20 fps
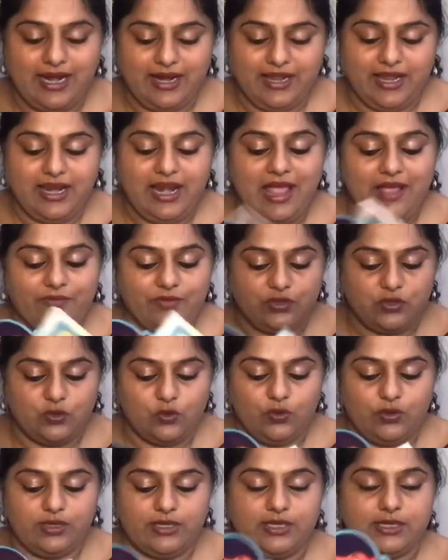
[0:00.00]
And then I have
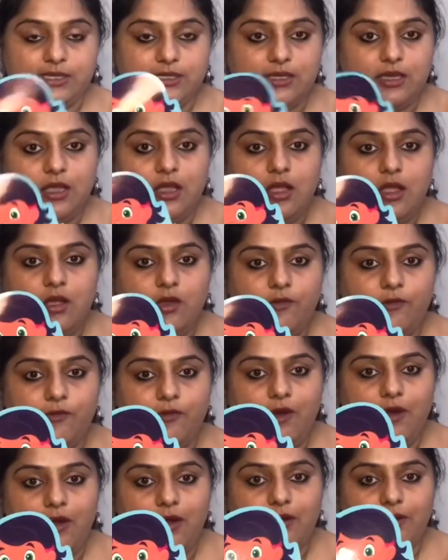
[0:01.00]
stored this
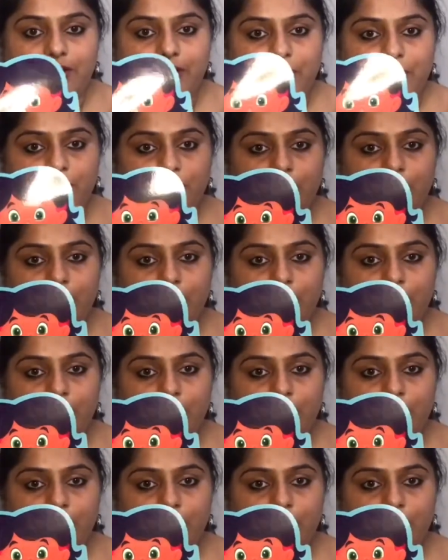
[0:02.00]
for